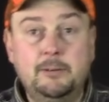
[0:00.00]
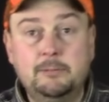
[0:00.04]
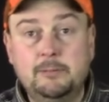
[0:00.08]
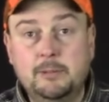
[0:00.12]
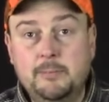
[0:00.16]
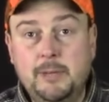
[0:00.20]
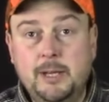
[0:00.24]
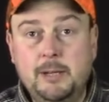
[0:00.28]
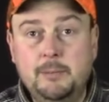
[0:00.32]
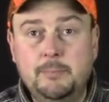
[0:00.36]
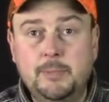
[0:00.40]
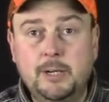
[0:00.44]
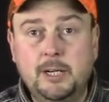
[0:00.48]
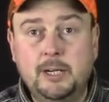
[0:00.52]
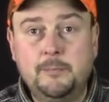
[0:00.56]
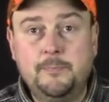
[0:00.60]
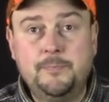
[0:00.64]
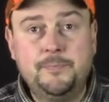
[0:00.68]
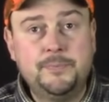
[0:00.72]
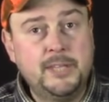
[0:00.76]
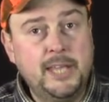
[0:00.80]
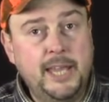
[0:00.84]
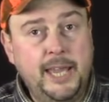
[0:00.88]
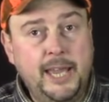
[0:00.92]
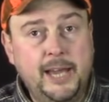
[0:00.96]
and
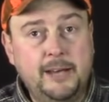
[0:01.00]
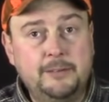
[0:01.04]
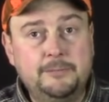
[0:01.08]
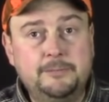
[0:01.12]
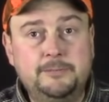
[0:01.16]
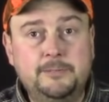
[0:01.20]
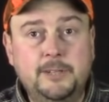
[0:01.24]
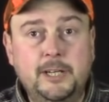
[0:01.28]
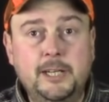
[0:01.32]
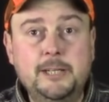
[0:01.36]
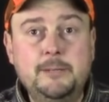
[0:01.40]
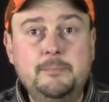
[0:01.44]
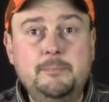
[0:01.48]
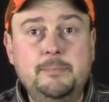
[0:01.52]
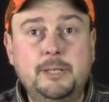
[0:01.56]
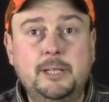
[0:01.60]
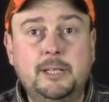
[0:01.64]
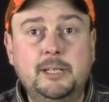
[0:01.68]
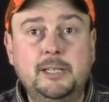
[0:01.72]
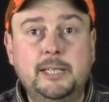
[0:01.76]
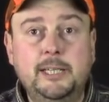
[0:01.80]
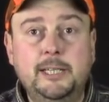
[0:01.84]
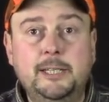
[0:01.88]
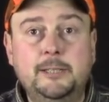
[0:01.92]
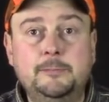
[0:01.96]
remember, have fun
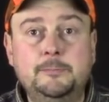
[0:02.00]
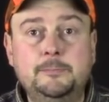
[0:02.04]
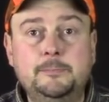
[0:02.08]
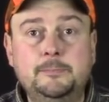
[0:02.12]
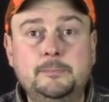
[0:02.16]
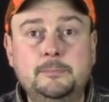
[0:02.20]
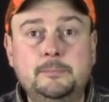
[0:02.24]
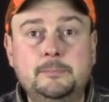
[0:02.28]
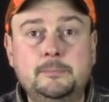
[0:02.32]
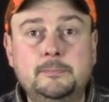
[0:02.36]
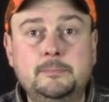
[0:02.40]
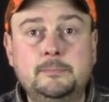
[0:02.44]
building.